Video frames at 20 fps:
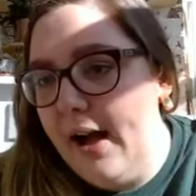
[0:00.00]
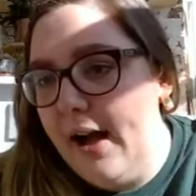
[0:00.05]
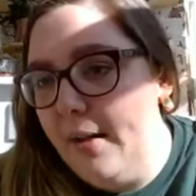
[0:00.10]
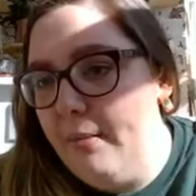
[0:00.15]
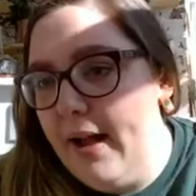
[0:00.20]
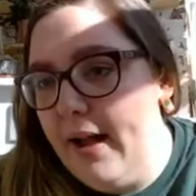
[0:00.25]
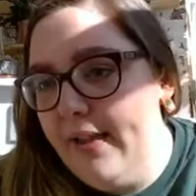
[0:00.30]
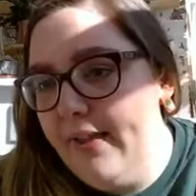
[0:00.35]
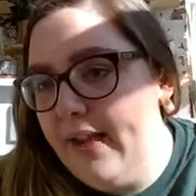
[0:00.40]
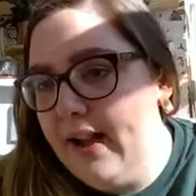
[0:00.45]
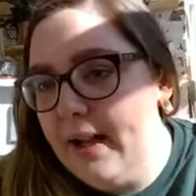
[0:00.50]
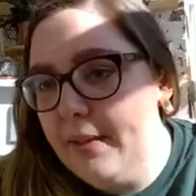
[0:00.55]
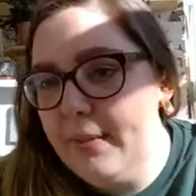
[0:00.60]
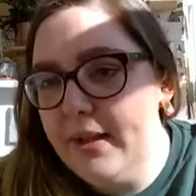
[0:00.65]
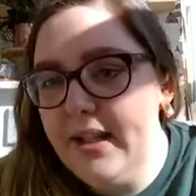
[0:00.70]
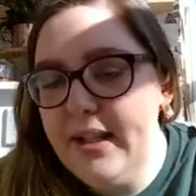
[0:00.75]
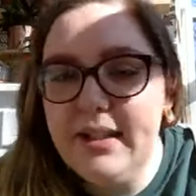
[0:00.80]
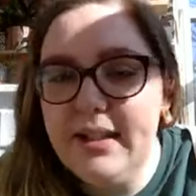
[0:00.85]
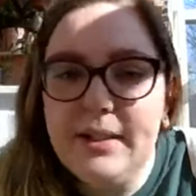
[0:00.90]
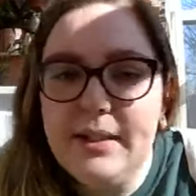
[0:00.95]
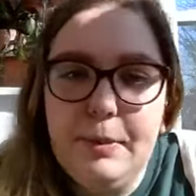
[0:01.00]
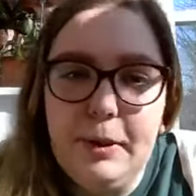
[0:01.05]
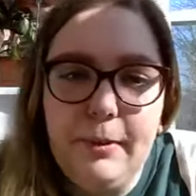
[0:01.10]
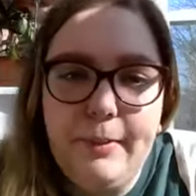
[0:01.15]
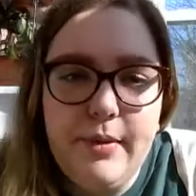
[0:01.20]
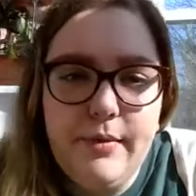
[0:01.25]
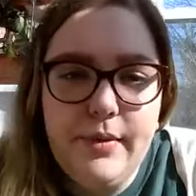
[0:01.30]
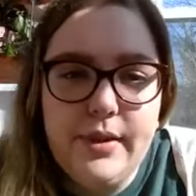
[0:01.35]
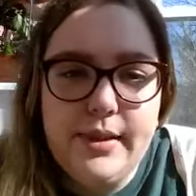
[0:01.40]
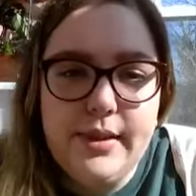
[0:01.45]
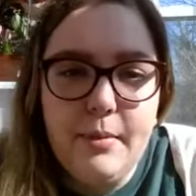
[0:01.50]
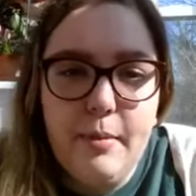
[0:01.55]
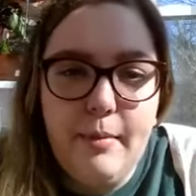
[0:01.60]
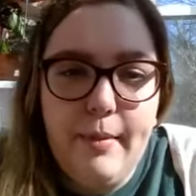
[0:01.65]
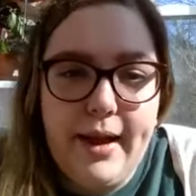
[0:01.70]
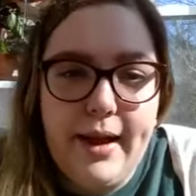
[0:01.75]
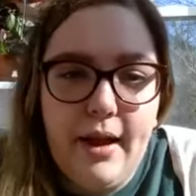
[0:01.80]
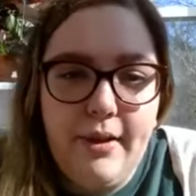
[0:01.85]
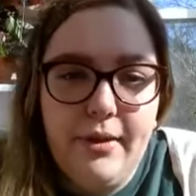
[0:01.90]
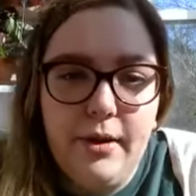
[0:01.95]
and then I'm going to experiment with
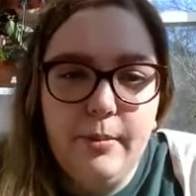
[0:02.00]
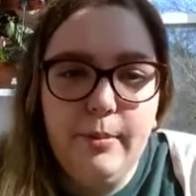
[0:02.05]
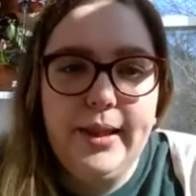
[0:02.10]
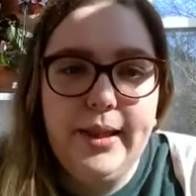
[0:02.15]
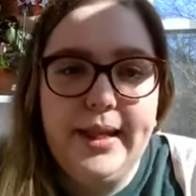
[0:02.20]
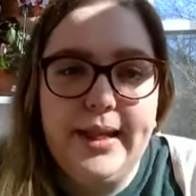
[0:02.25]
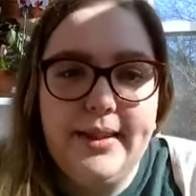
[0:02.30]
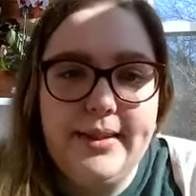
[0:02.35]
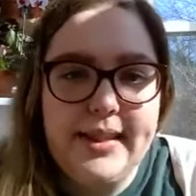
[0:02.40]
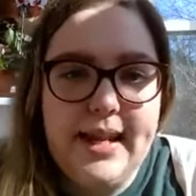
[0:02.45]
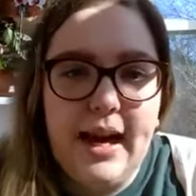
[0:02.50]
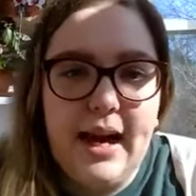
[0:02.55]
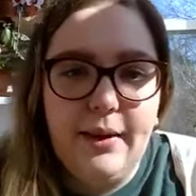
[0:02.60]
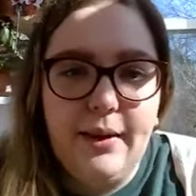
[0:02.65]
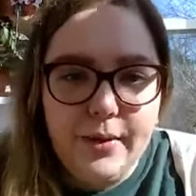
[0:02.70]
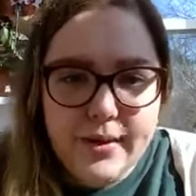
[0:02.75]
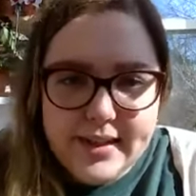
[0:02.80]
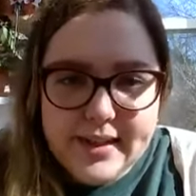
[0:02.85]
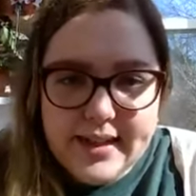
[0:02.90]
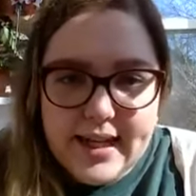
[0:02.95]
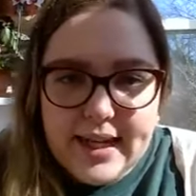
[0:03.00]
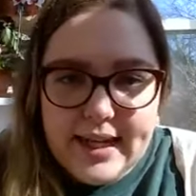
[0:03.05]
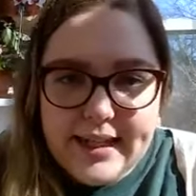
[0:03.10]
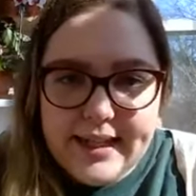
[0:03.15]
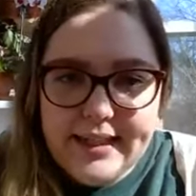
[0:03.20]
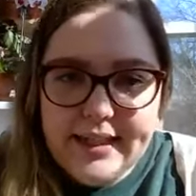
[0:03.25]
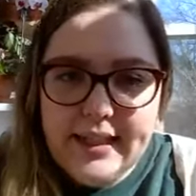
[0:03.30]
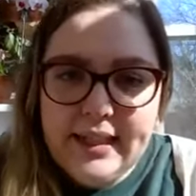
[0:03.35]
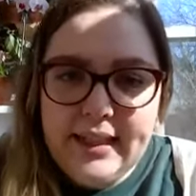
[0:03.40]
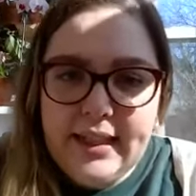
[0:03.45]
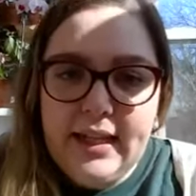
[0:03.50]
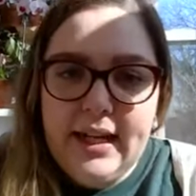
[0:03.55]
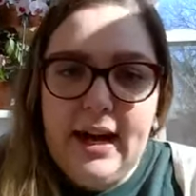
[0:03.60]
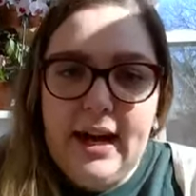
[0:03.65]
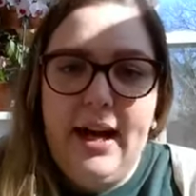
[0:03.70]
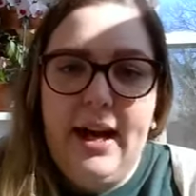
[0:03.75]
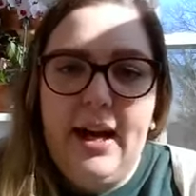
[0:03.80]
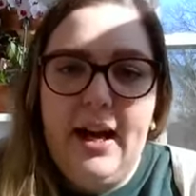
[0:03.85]
some of my other plants outside.